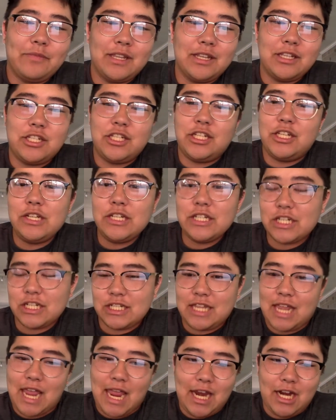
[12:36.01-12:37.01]
She was
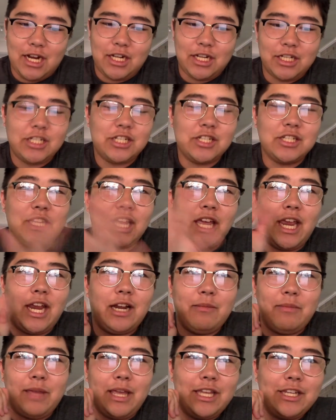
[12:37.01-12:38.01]
just a hater. She was a
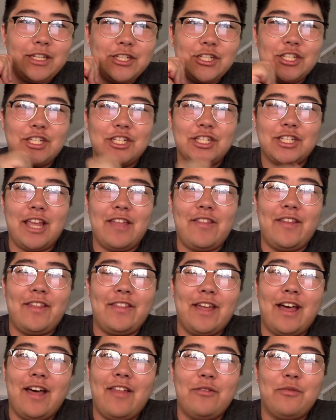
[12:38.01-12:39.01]
hater bitch. And then
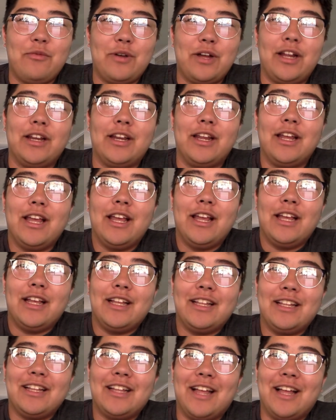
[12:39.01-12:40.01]
the other one,
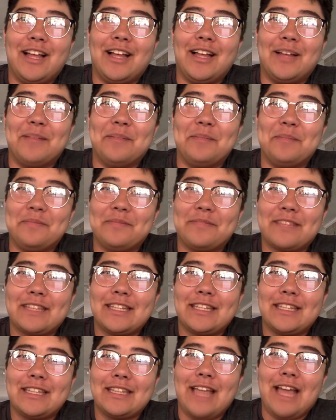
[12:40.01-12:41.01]
um,
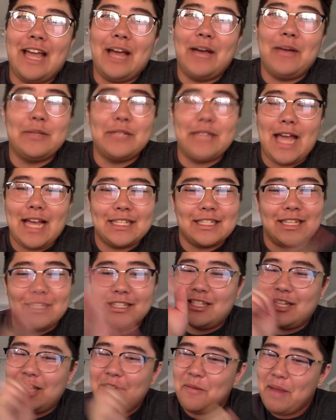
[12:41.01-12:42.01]
that was asking
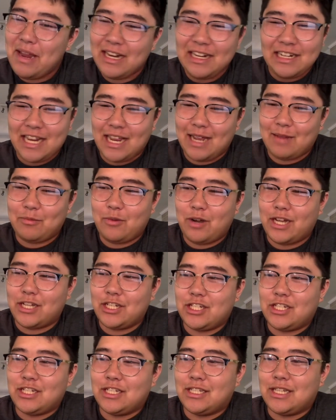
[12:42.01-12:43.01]
too many damn
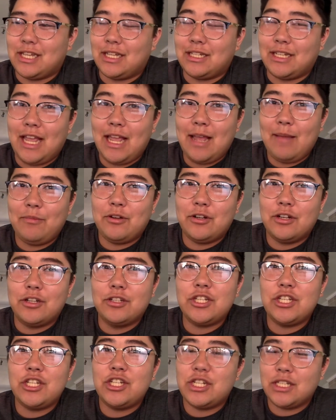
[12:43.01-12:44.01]
questions. Like, damn girl,
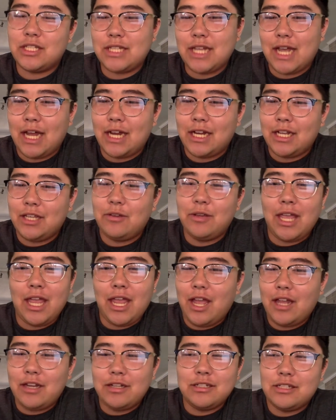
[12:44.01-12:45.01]
she just taught it. You
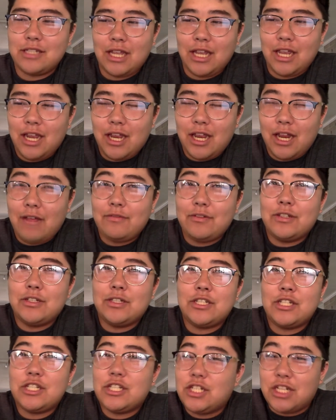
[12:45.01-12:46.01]
can't understand after
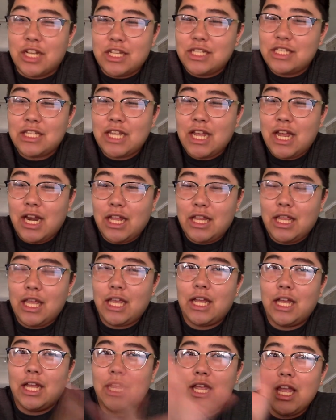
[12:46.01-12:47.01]
she just taught it?
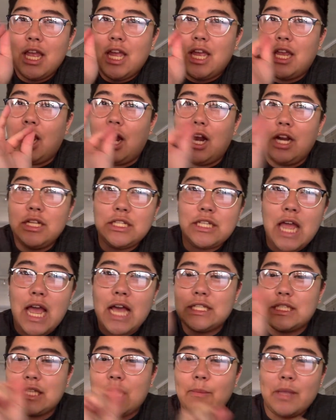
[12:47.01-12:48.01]
Like, you don't need to
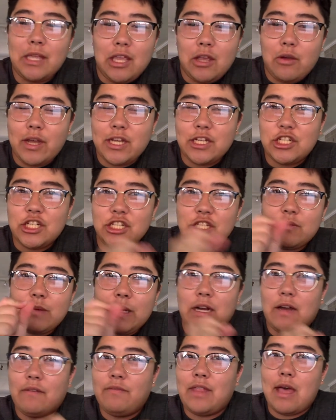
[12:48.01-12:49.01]
ask a million questions
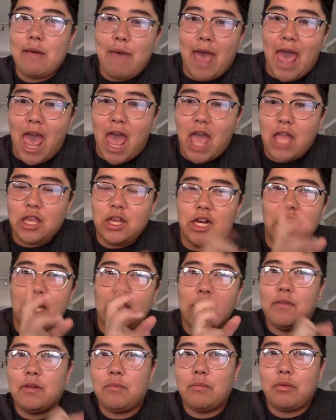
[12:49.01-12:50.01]
right off the bat. You don't
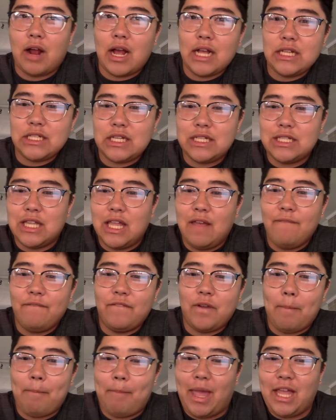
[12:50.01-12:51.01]
even process the
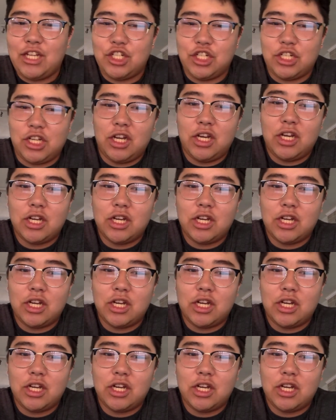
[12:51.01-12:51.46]
information.